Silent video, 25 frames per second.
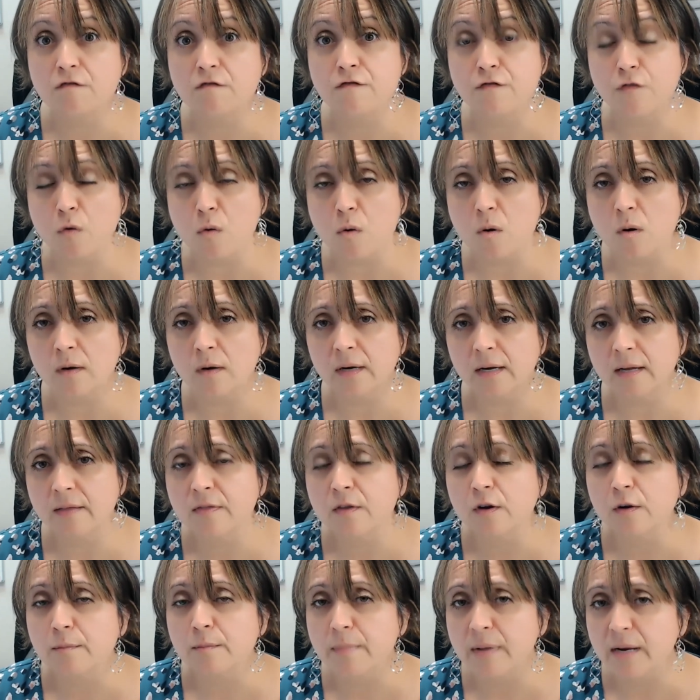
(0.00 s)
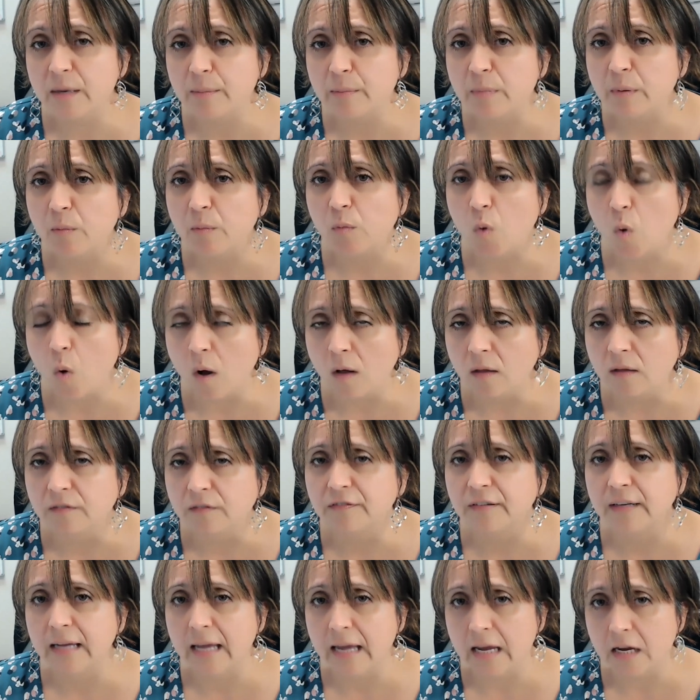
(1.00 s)
for in their minimum
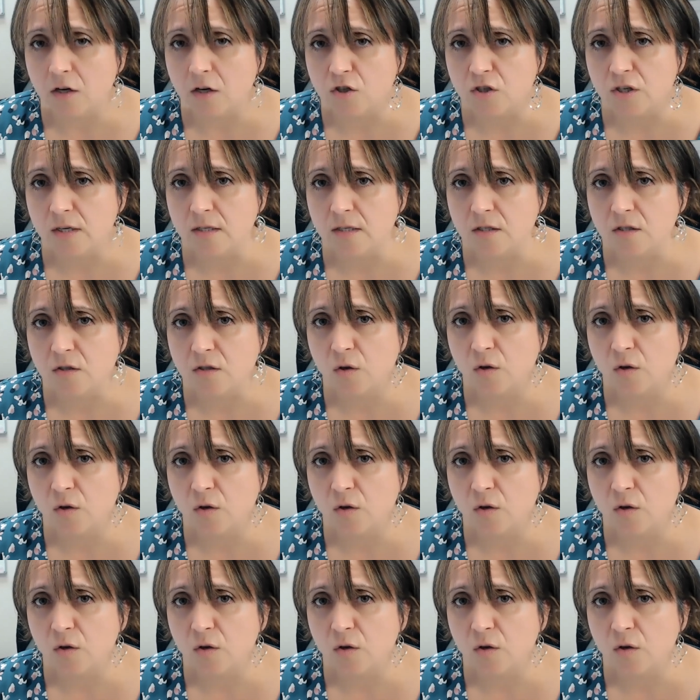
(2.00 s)
qualifications.